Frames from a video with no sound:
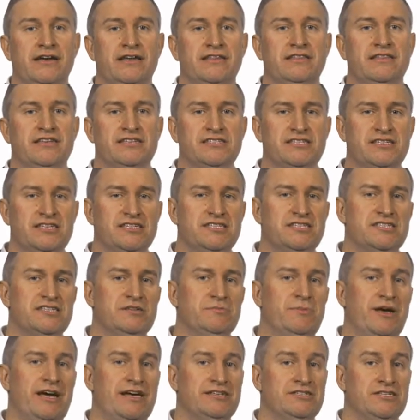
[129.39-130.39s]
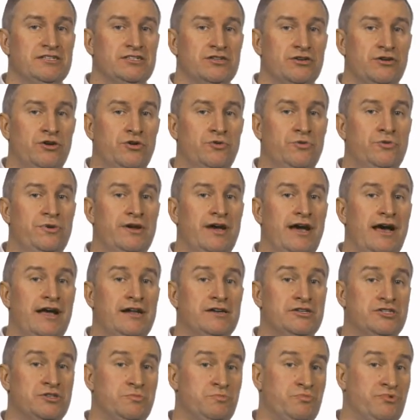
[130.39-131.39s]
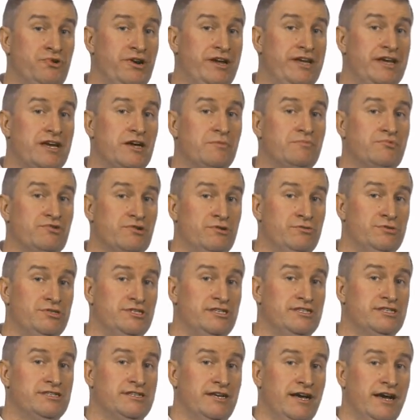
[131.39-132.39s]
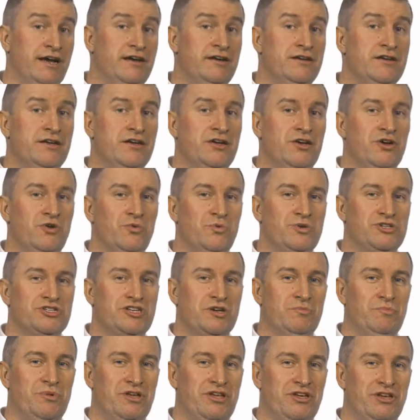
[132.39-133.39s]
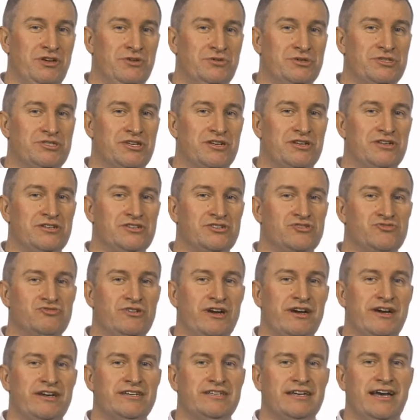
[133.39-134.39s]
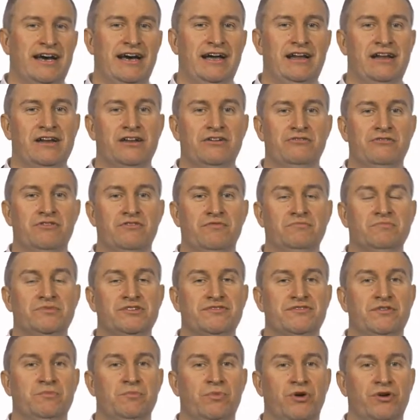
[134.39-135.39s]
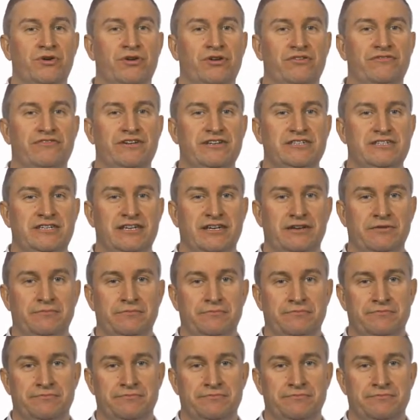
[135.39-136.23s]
The system has its own algebraic processor, which can be used to construct algorithms for model fitting.